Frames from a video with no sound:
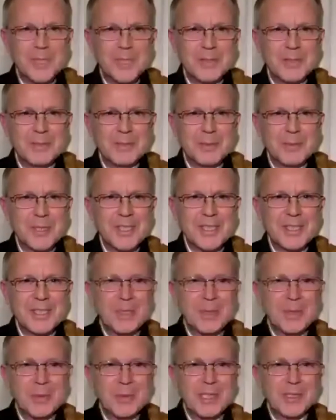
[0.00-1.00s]
was
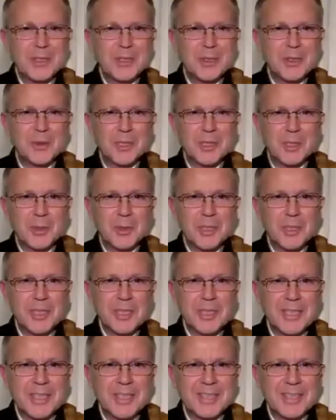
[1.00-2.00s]
was in the window
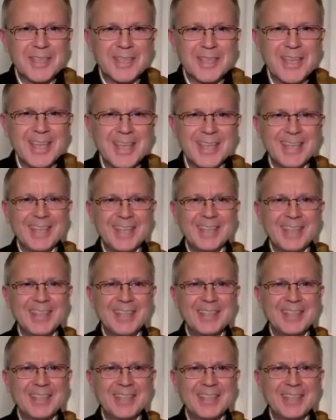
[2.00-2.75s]
was looking at the